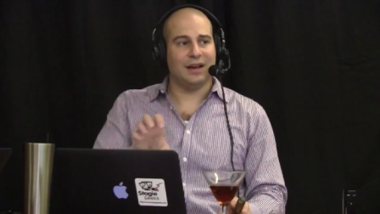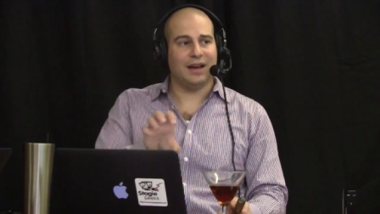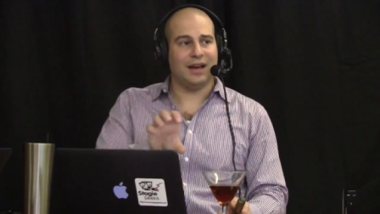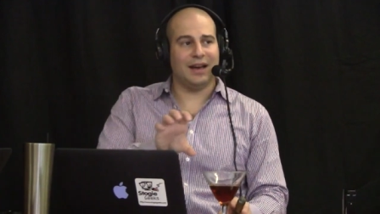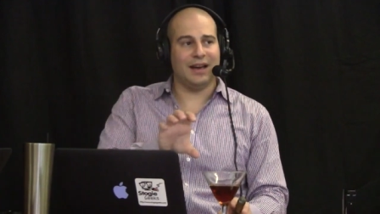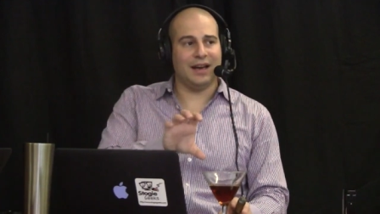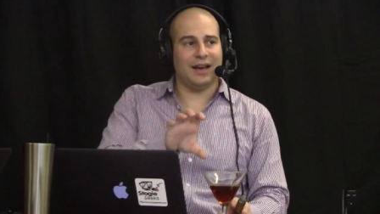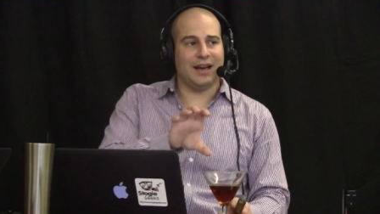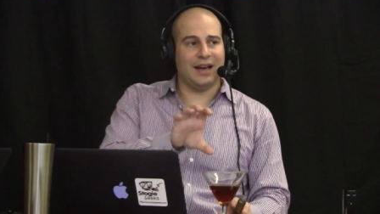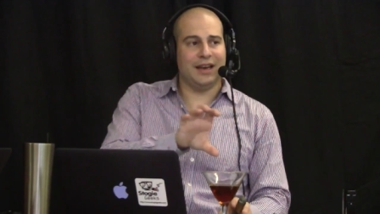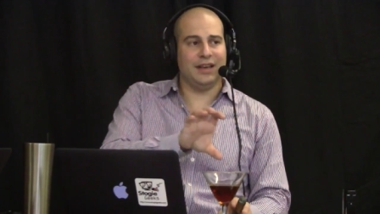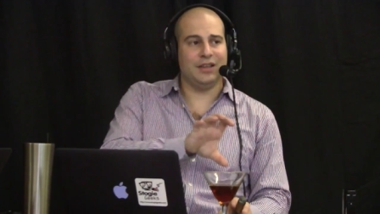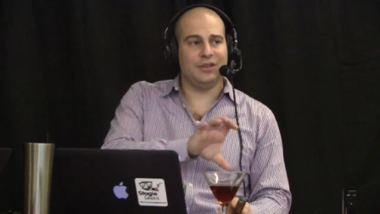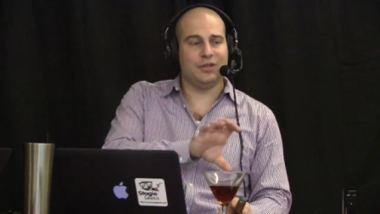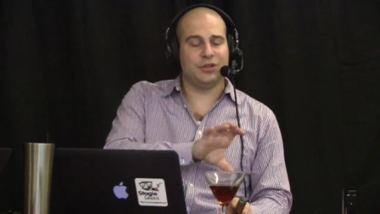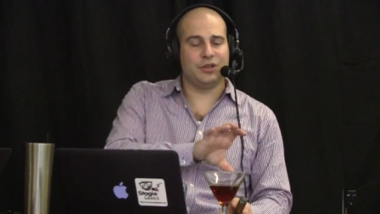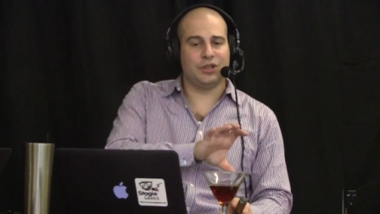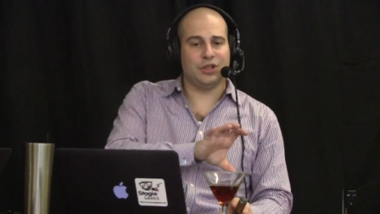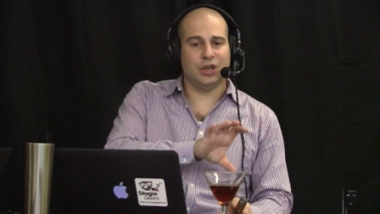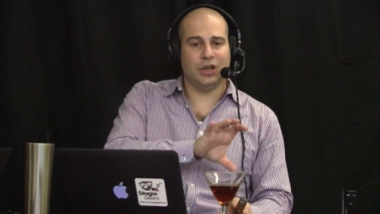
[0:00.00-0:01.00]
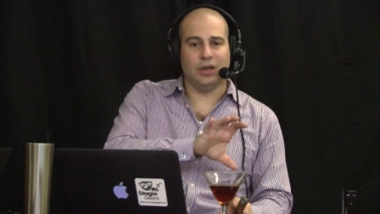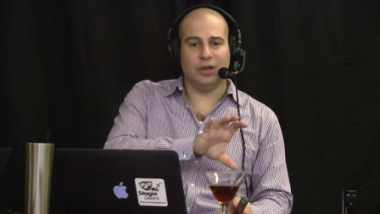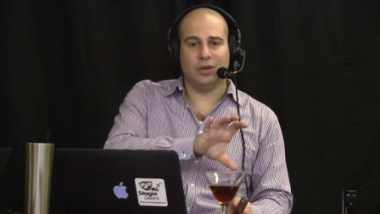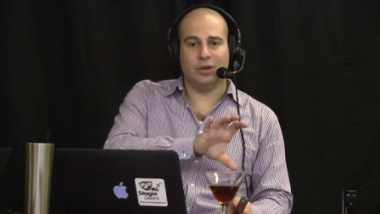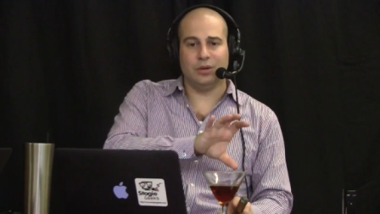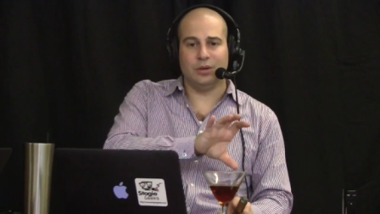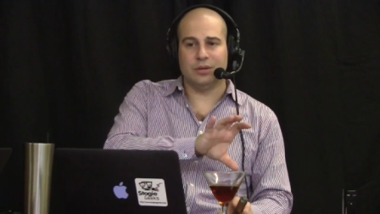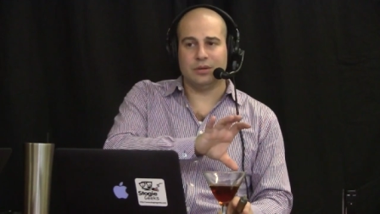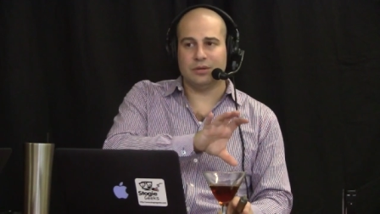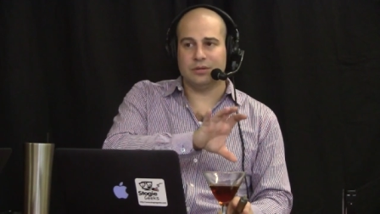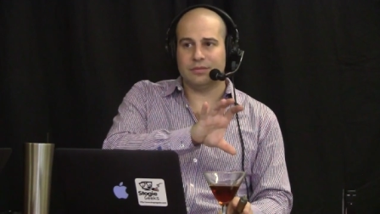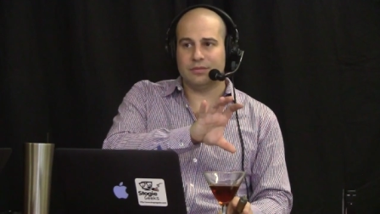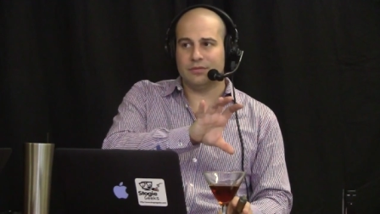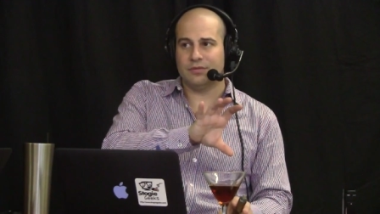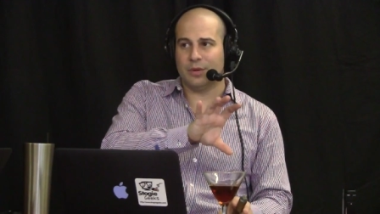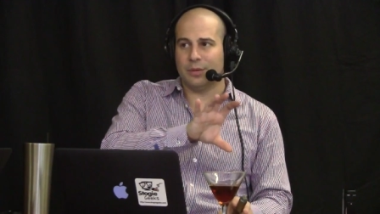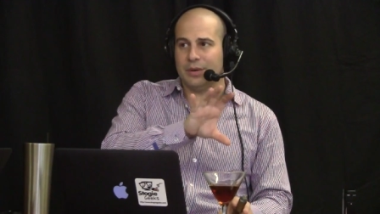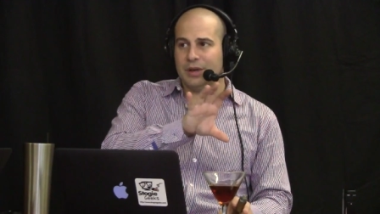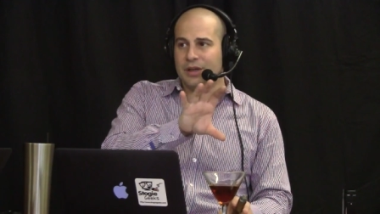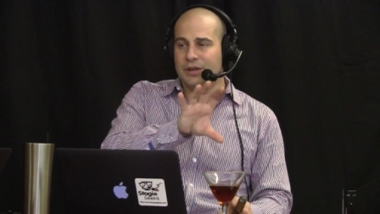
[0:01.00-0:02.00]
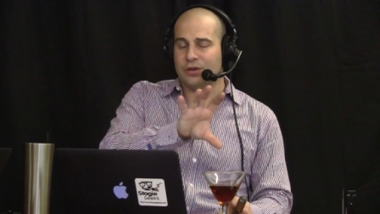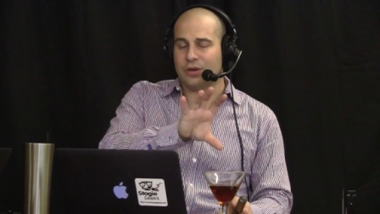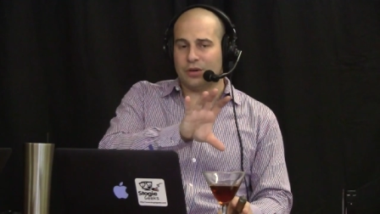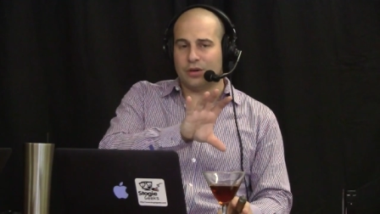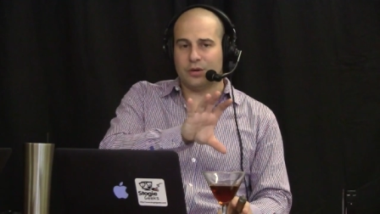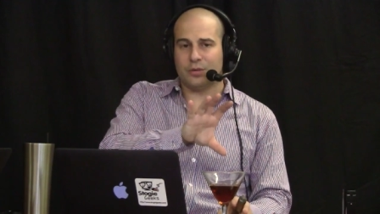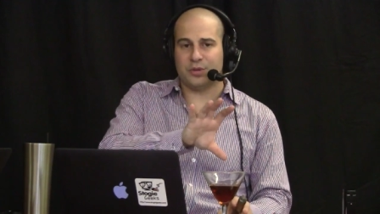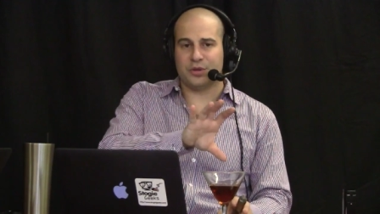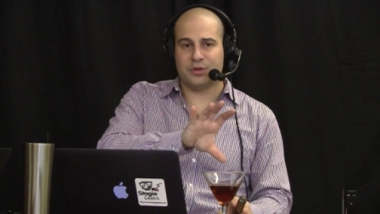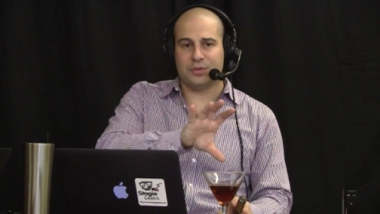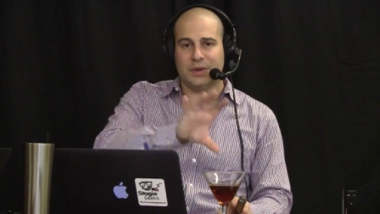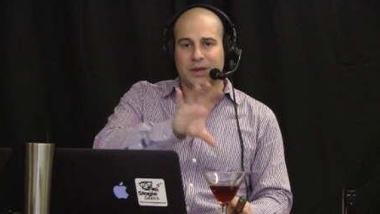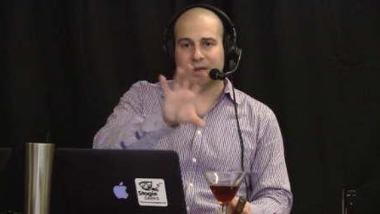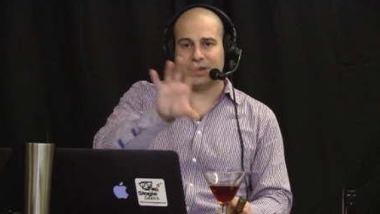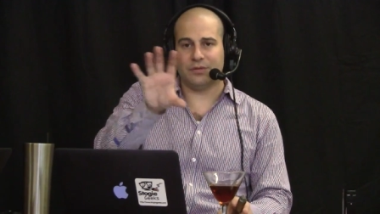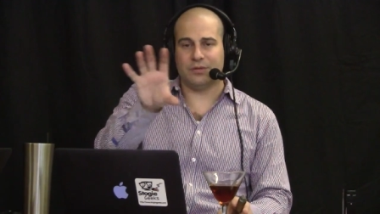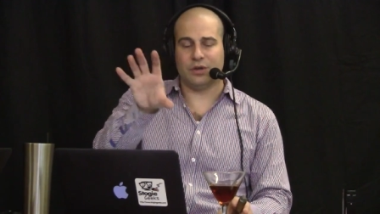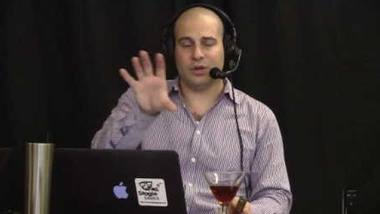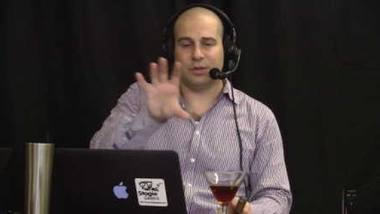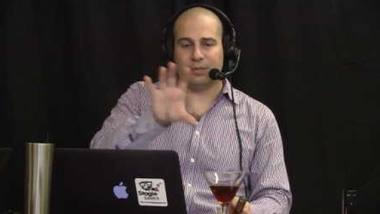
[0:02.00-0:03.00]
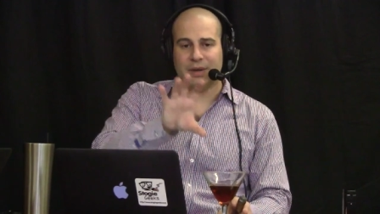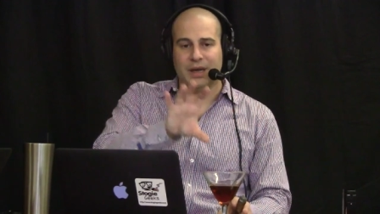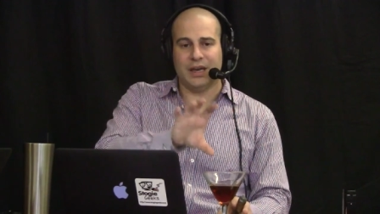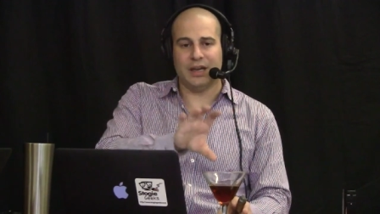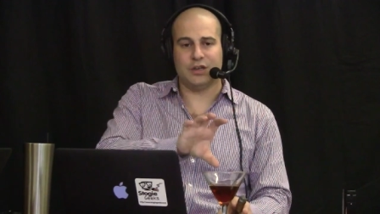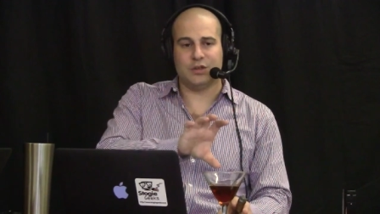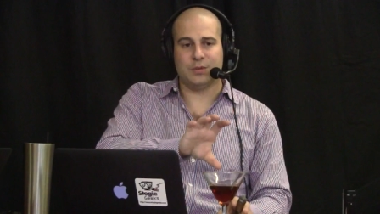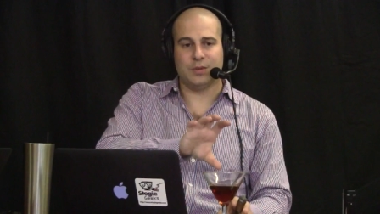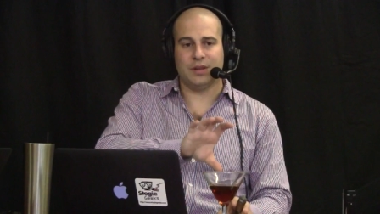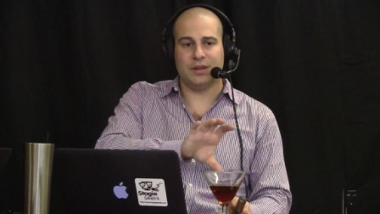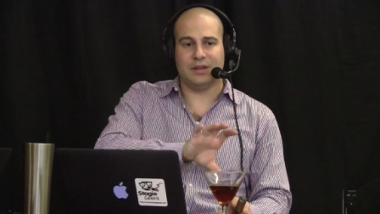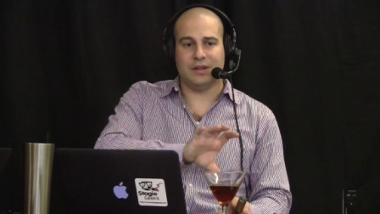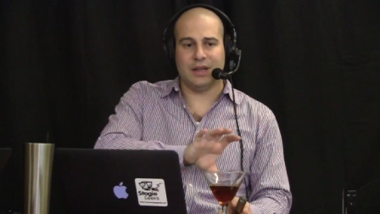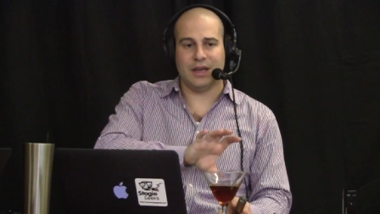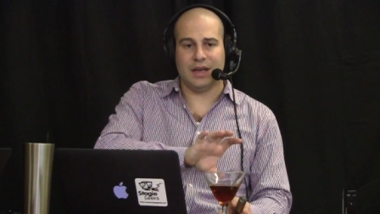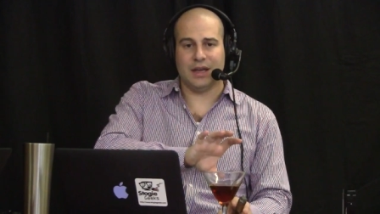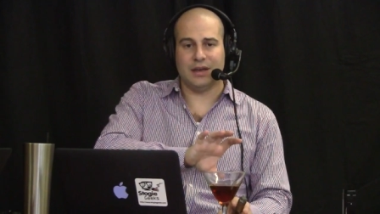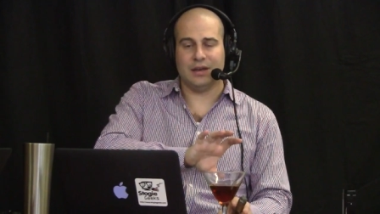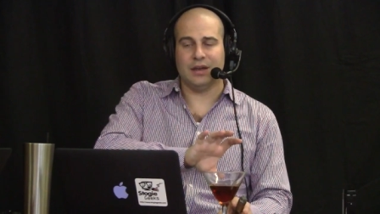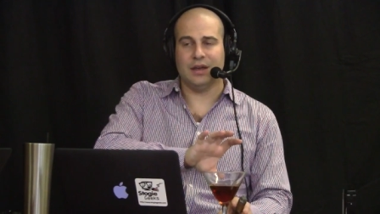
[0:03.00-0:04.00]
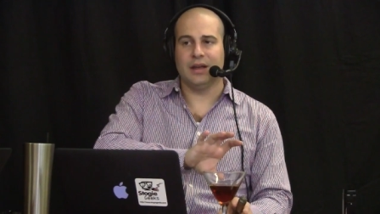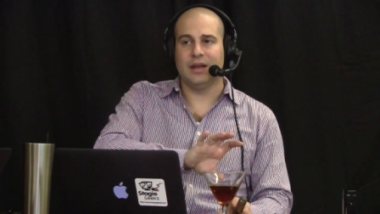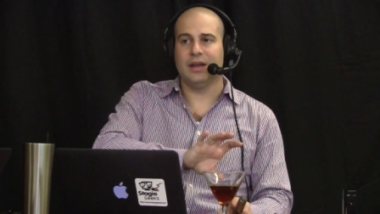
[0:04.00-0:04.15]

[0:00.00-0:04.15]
How, how do you show from an internal perspective to your management that